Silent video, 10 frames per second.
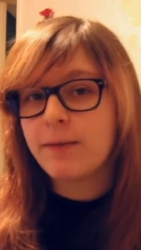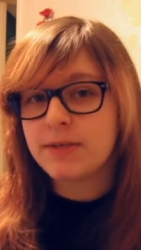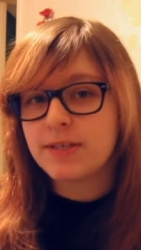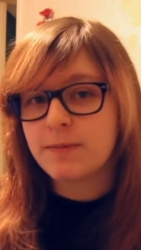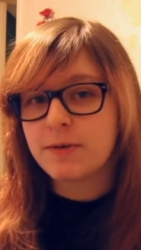
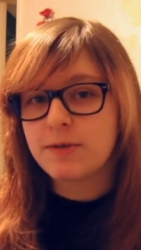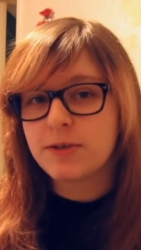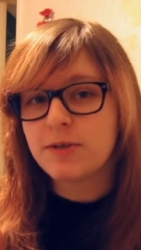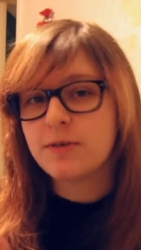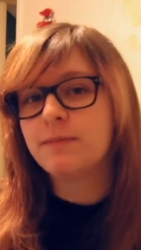What's up,
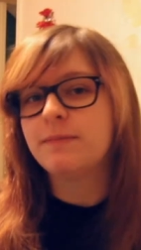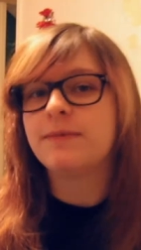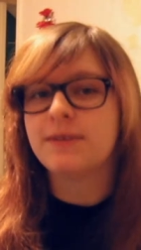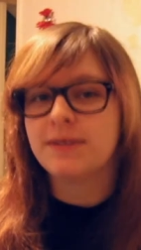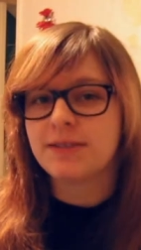YouTube?
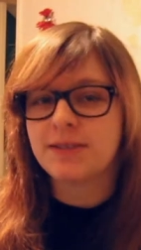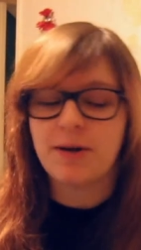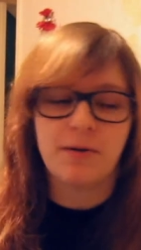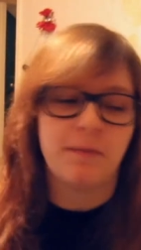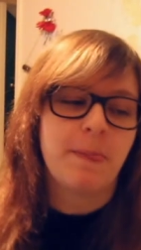
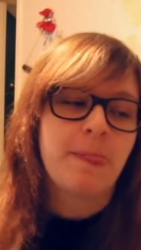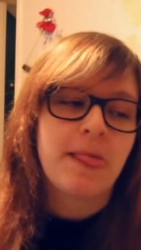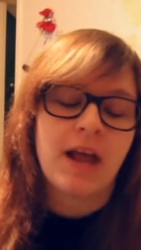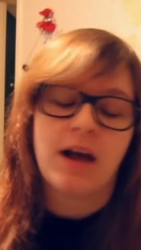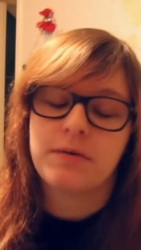So,
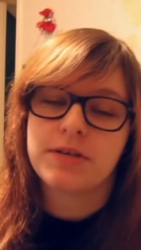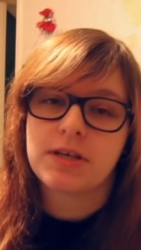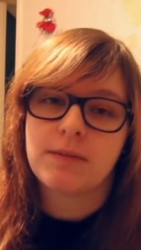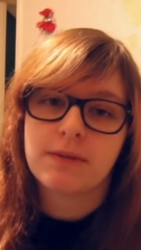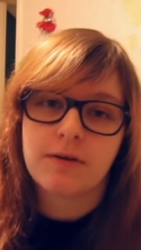I was
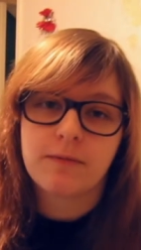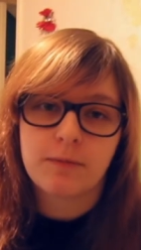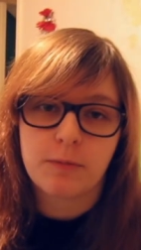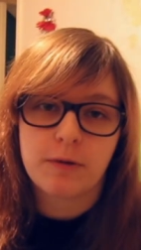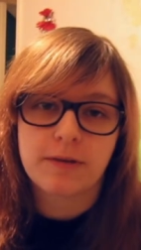coming home
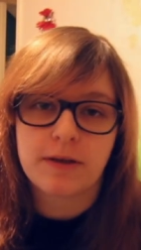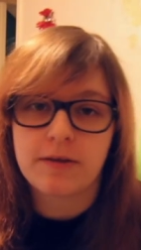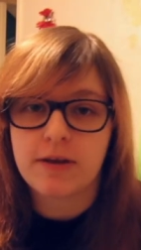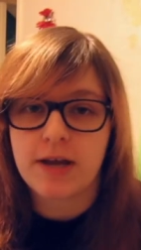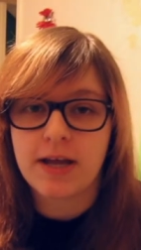from work the
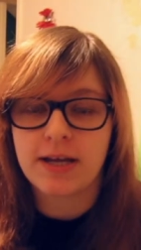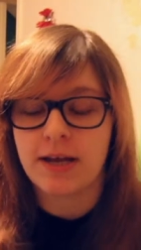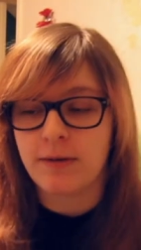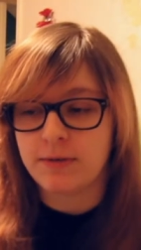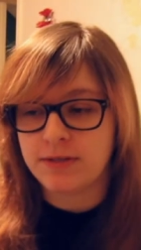other night,
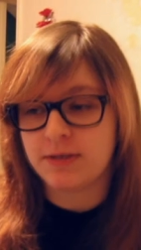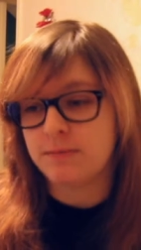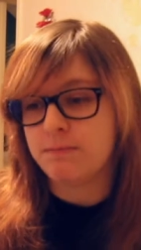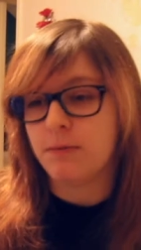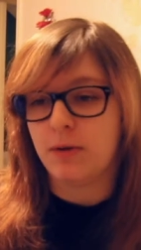and I
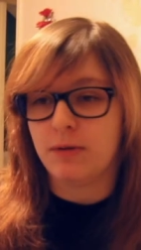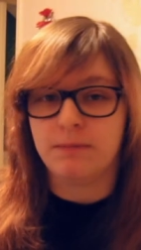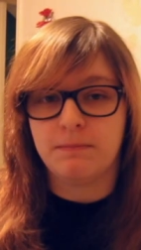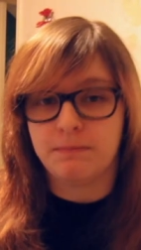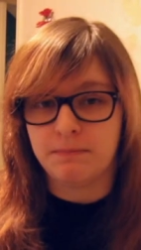was
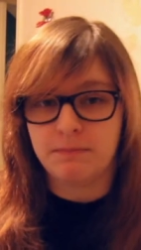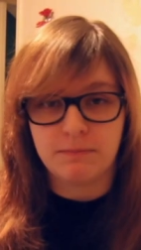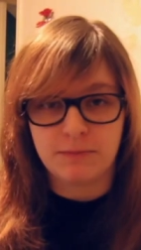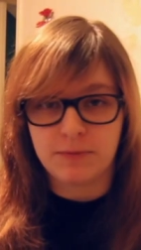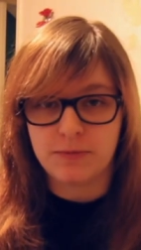all,
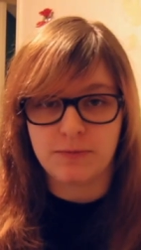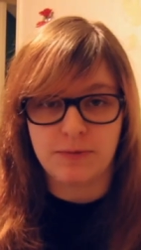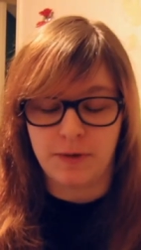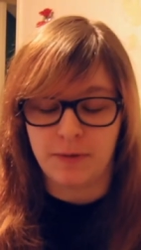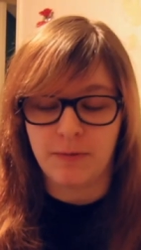
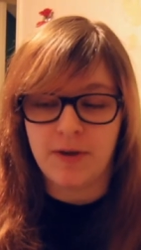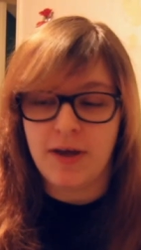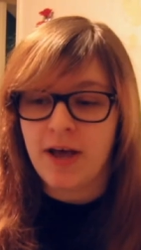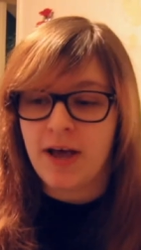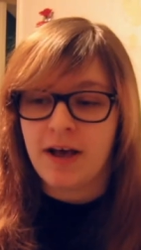you know,
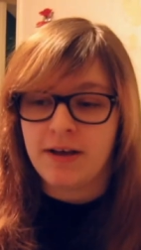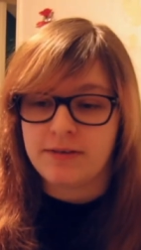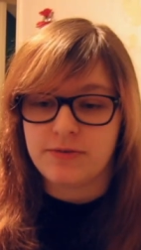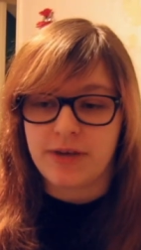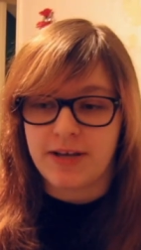
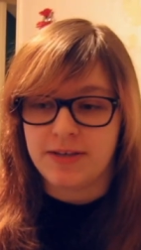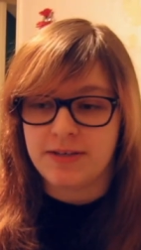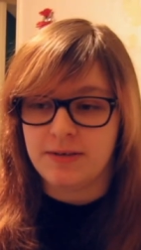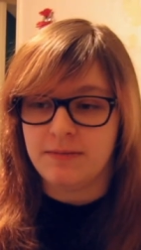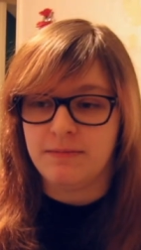
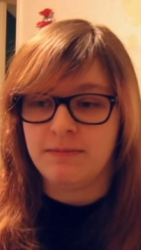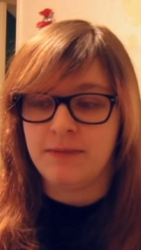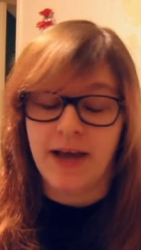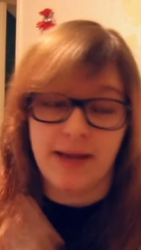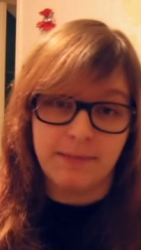dressed, and
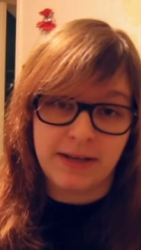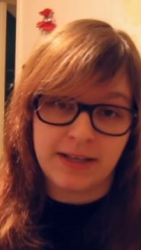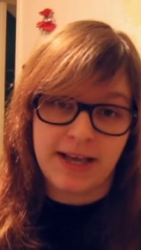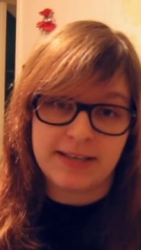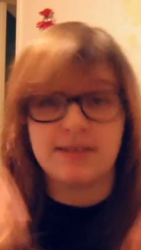I had my
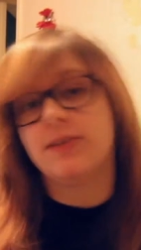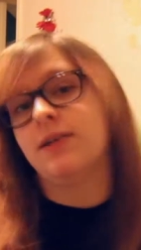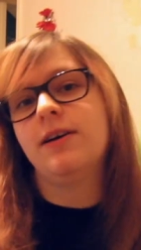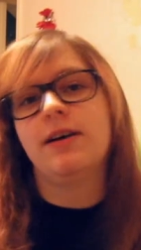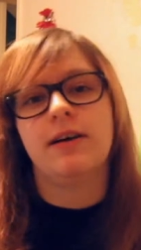glasses
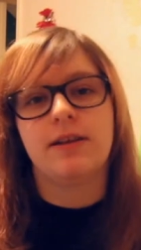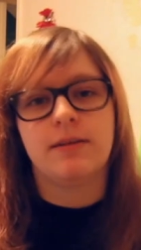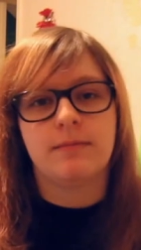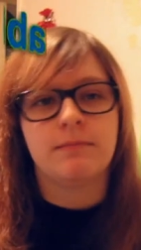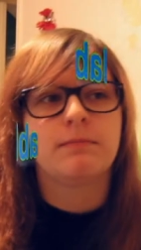on,
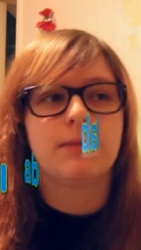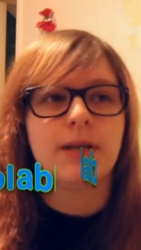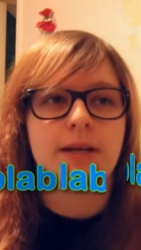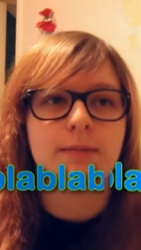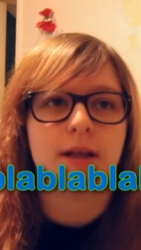and
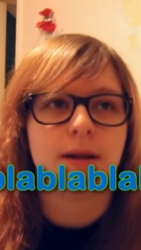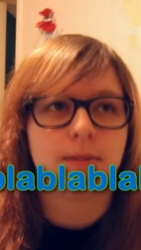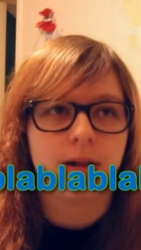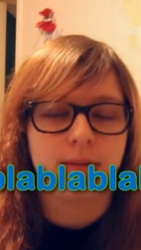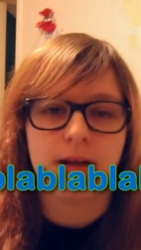blah de blah
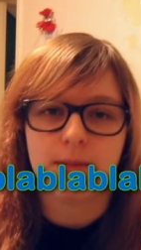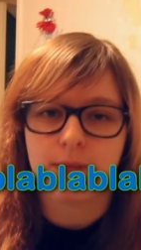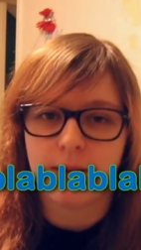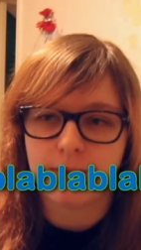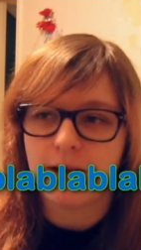blah blah
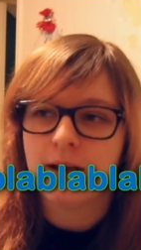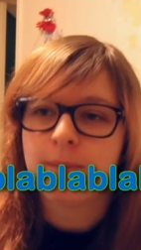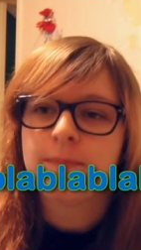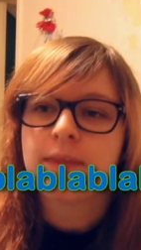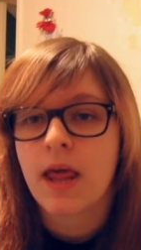blah blah.